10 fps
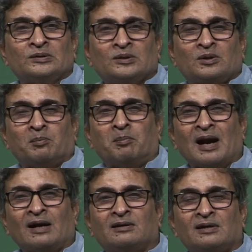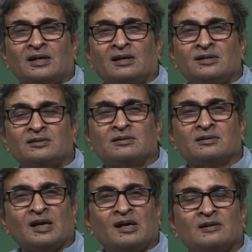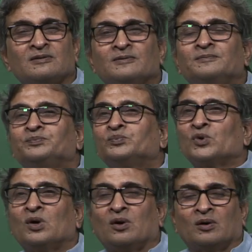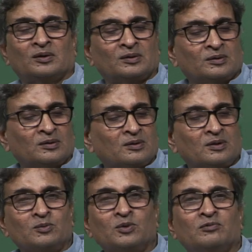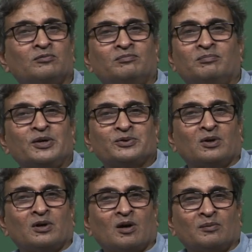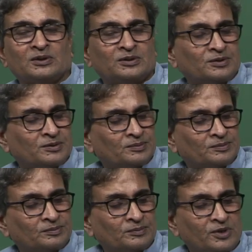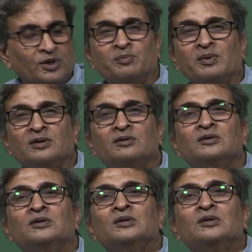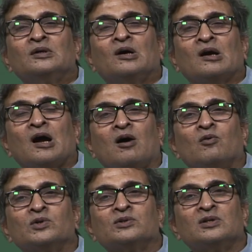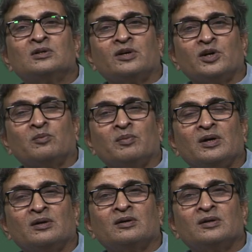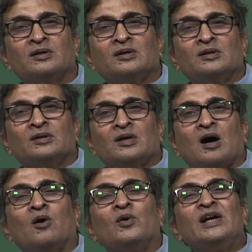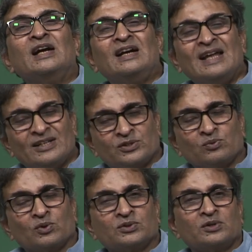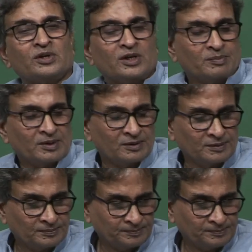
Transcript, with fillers: you know blunt at least the scales or remove based on how much treatment or how was the treatment, how intense was the treatment.